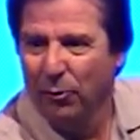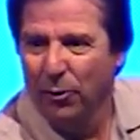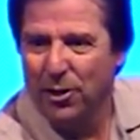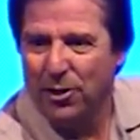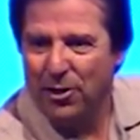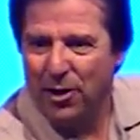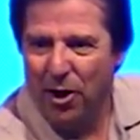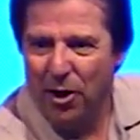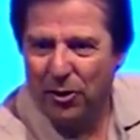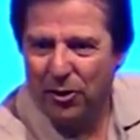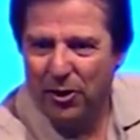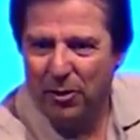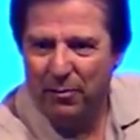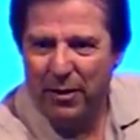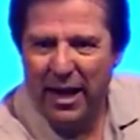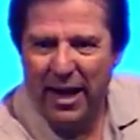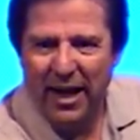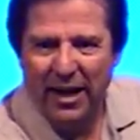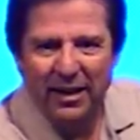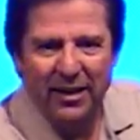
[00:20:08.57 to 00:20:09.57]
we talked
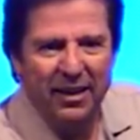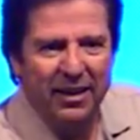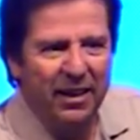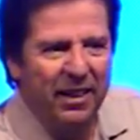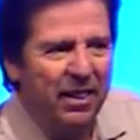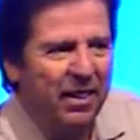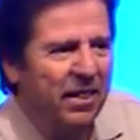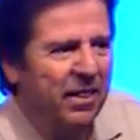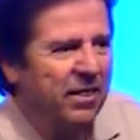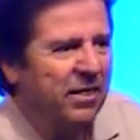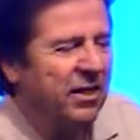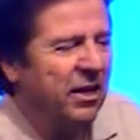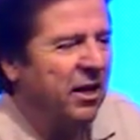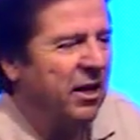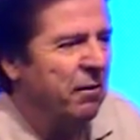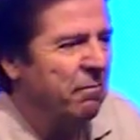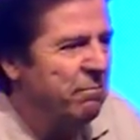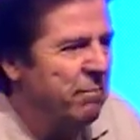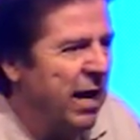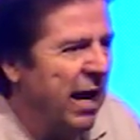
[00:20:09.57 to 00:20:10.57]
about the
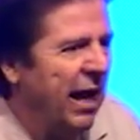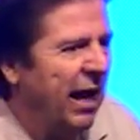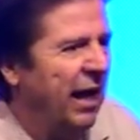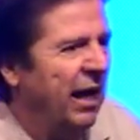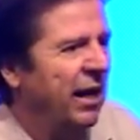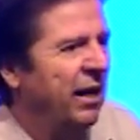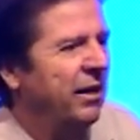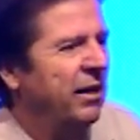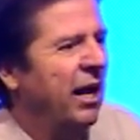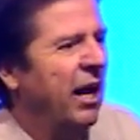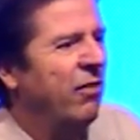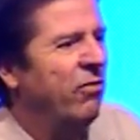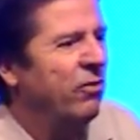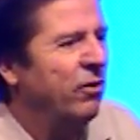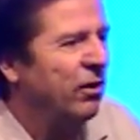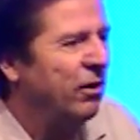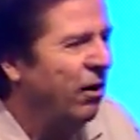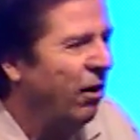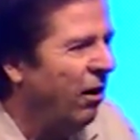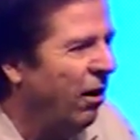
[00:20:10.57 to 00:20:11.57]
command and
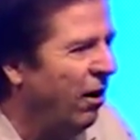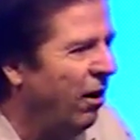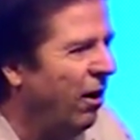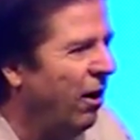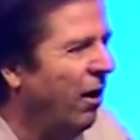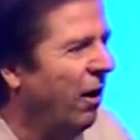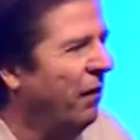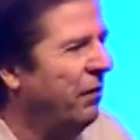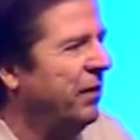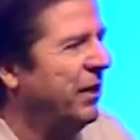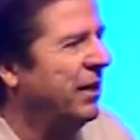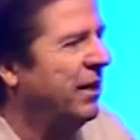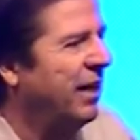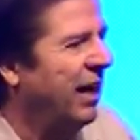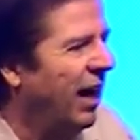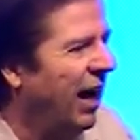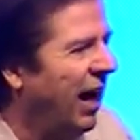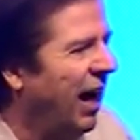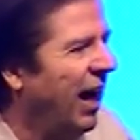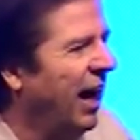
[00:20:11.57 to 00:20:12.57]
the call that
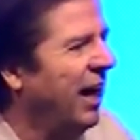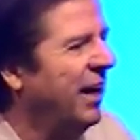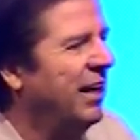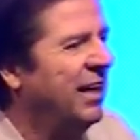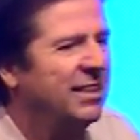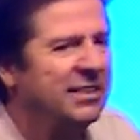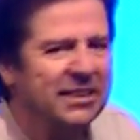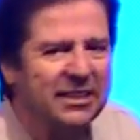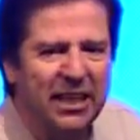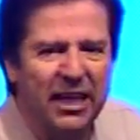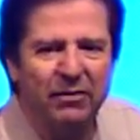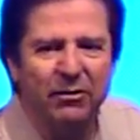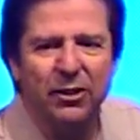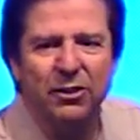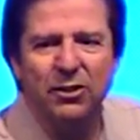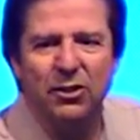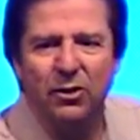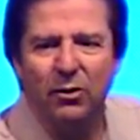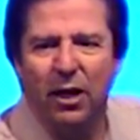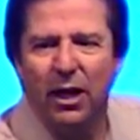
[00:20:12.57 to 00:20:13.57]
God has
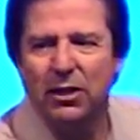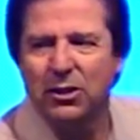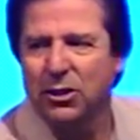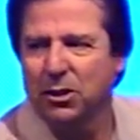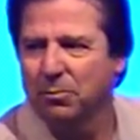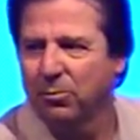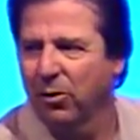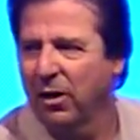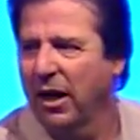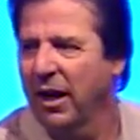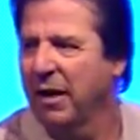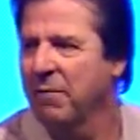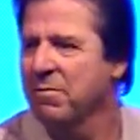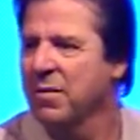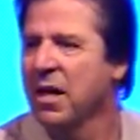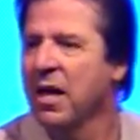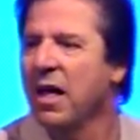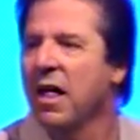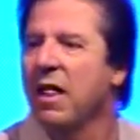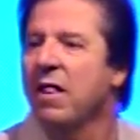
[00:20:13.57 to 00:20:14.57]
given to us to pray,
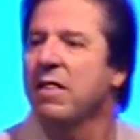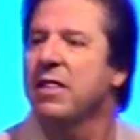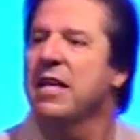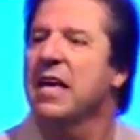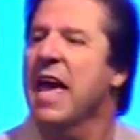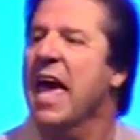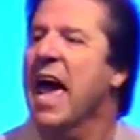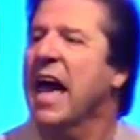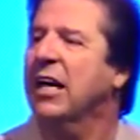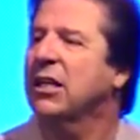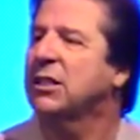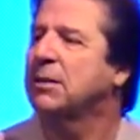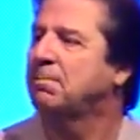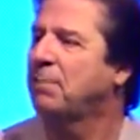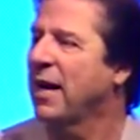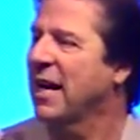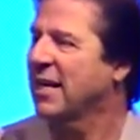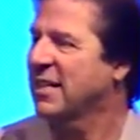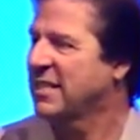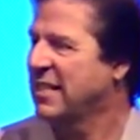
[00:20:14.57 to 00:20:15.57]
the
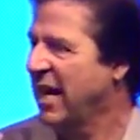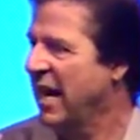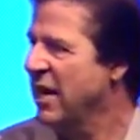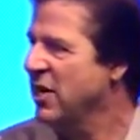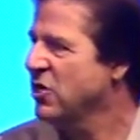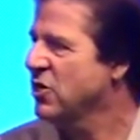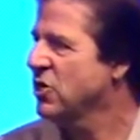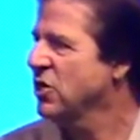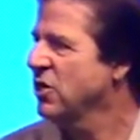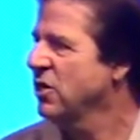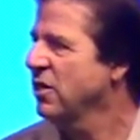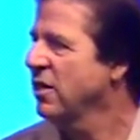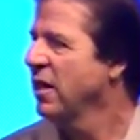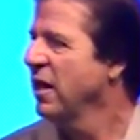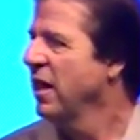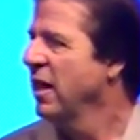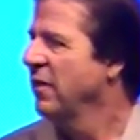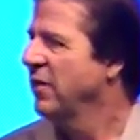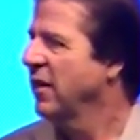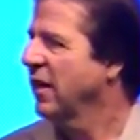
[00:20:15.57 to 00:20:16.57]
expectation
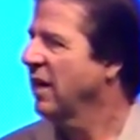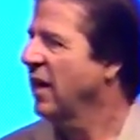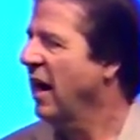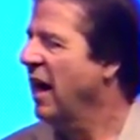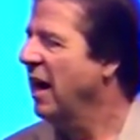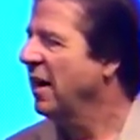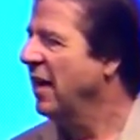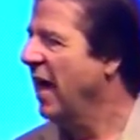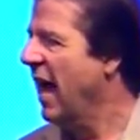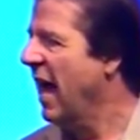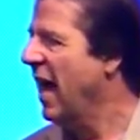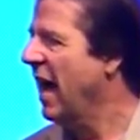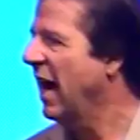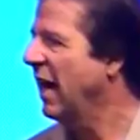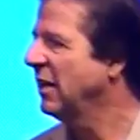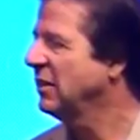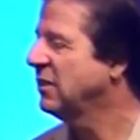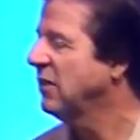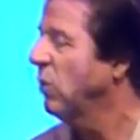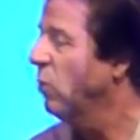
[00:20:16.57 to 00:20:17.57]
that God
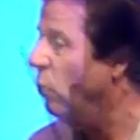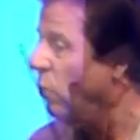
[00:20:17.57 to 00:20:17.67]
has that